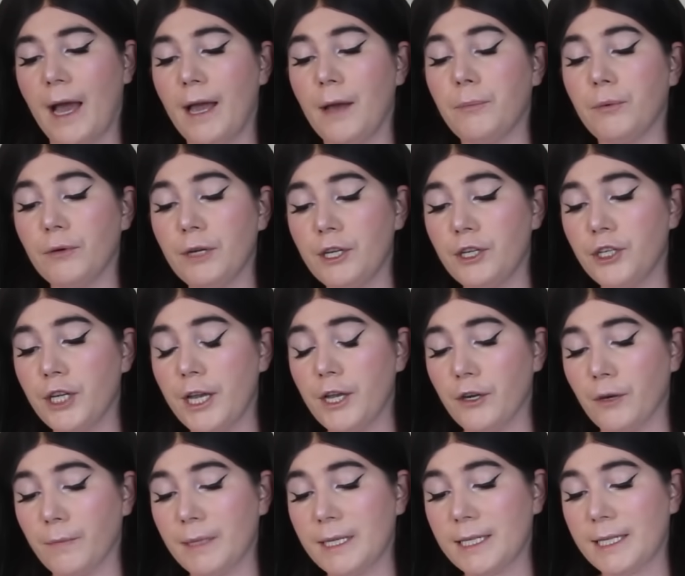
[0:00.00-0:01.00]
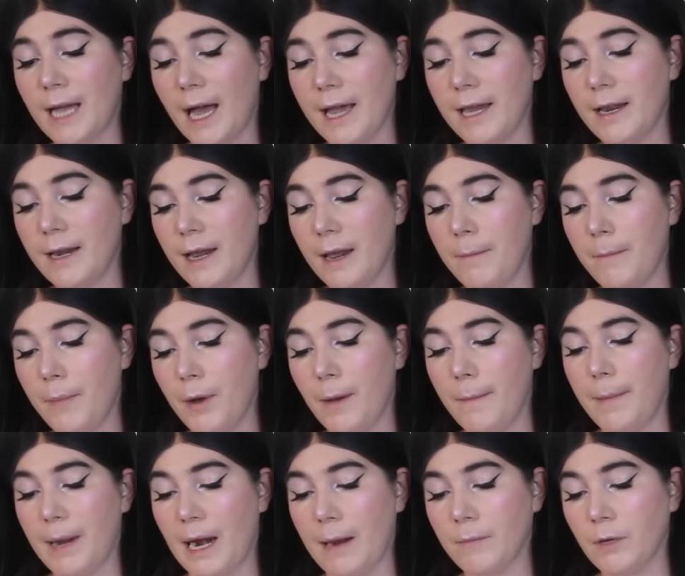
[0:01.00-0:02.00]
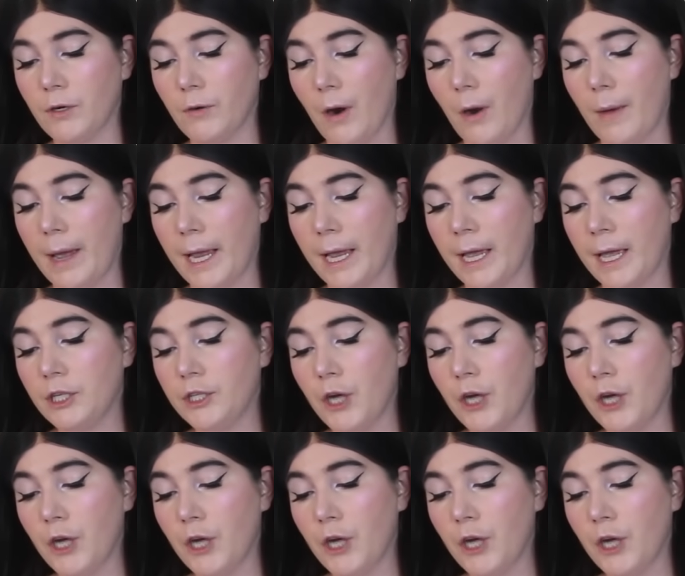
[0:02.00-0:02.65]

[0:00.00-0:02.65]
I appreciate your misguided input, but I'm growing.